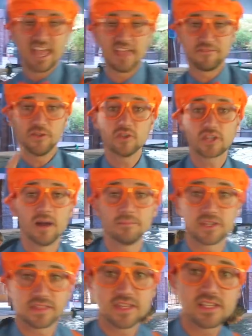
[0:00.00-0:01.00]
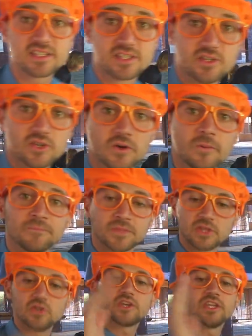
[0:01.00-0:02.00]
If you come to this zoo,
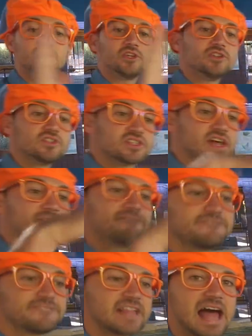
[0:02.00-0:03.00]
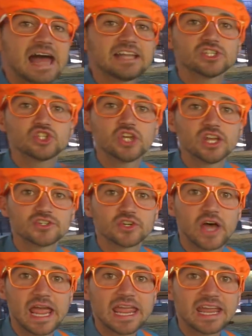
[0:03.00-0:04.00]
you can use a flat,
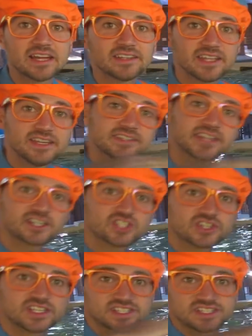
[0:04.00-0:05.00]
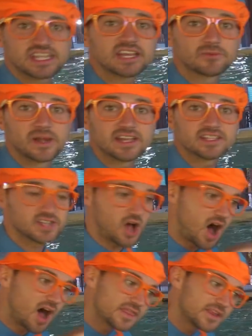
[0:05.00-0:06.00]
gentle hand and touch the stingrays
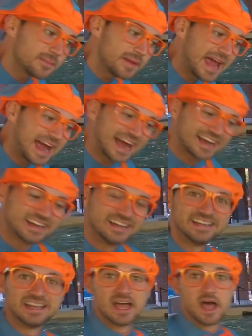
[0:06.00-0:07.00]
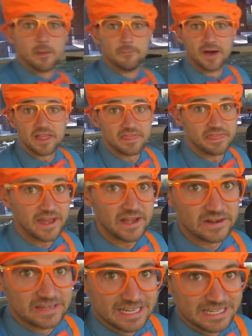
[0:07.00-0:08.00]
on their back. But
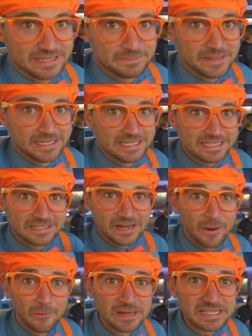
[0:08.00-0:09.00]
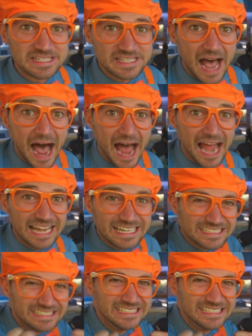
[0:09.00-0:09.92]
they're letting me go inside.